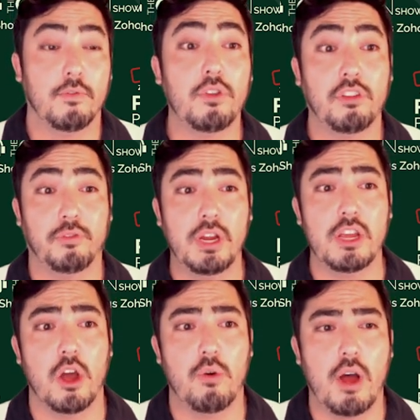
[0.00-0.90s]
For this
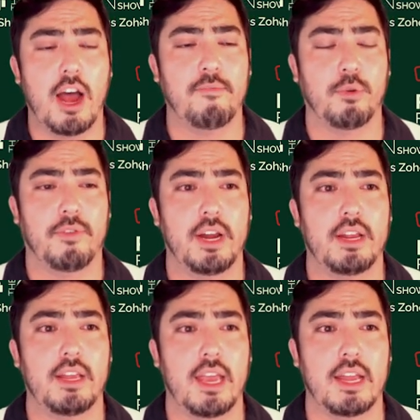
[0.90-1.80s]
video, I
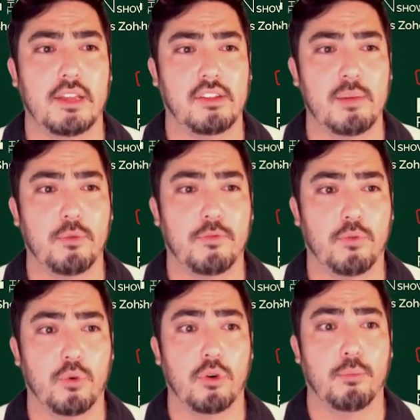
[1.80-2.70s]
provided an example
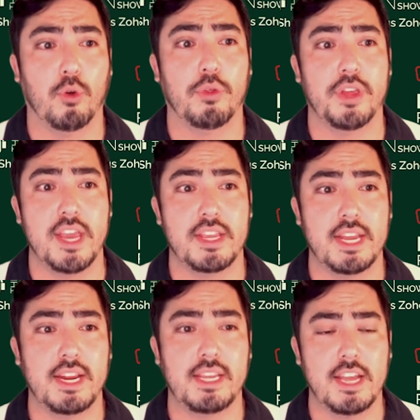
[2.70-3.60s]
for both the
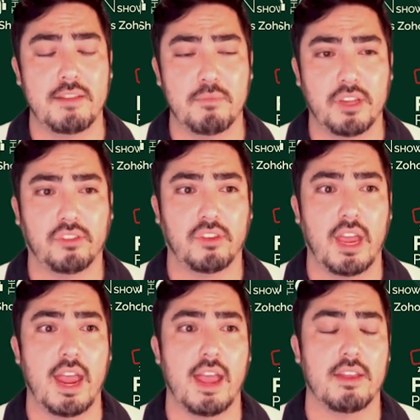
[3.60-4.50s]
ten ninety-nine M I S C
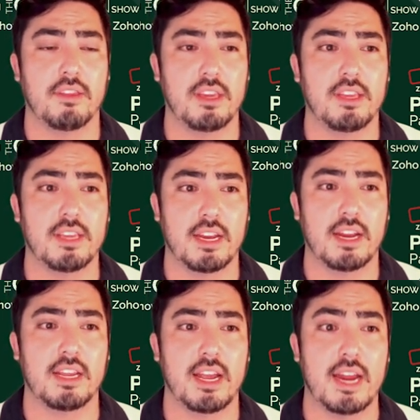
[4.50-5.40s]
and the ten
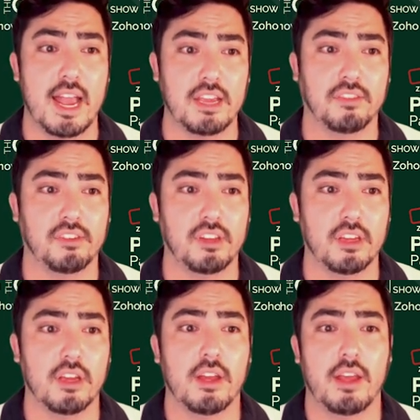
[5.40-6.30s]
ninety-nine N E
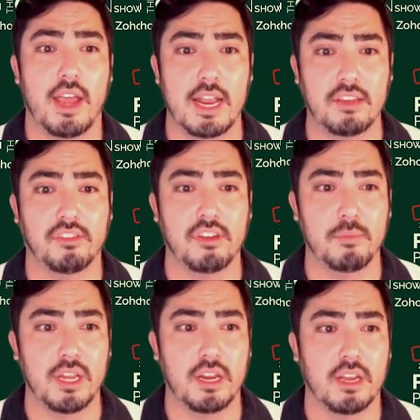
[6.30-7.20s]
C, N E C
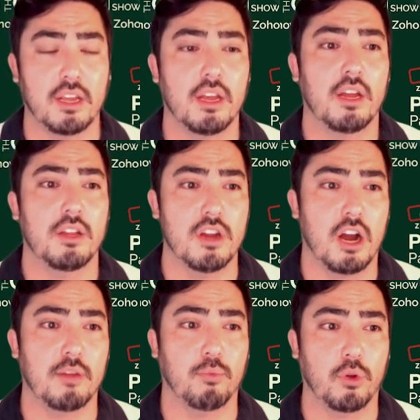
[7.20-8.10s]
meaning
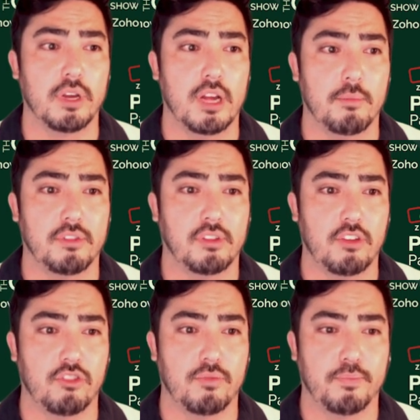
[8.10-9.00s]
non-employee
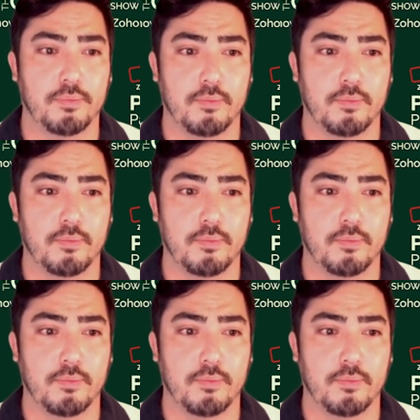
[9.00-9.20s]
compensation.